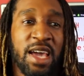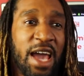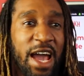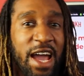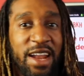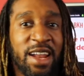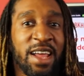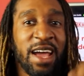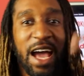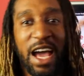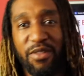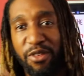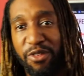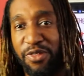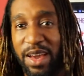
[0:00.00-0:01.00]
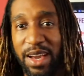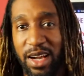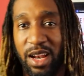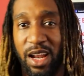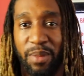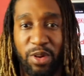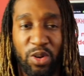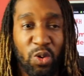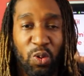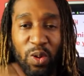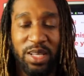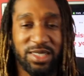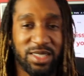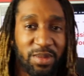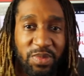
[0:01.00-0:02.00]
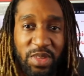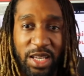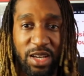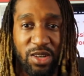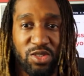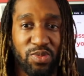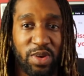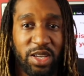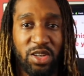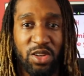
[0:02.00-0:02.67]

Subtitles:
and have a fan club and call it something else, right?